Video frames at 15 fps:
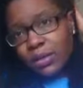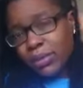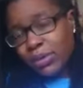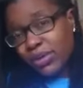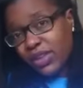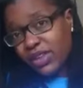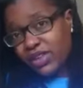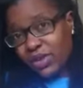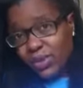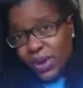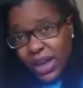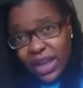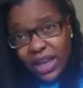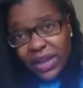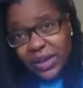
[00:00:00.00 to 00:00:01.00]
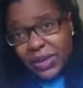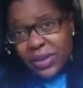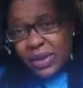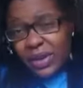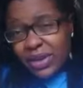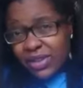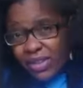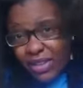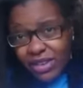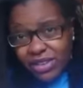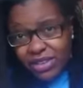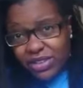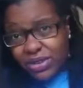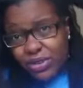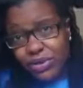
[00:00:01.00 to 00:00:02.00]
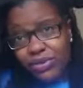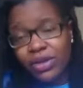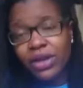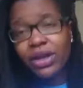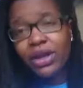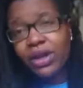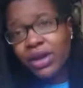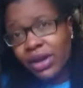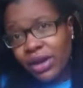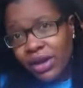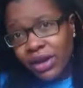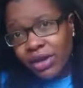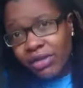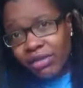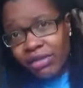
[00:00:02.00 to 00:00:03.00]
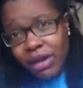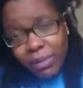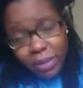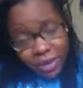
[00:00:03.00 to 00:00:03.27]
put this away, so just sort of wrap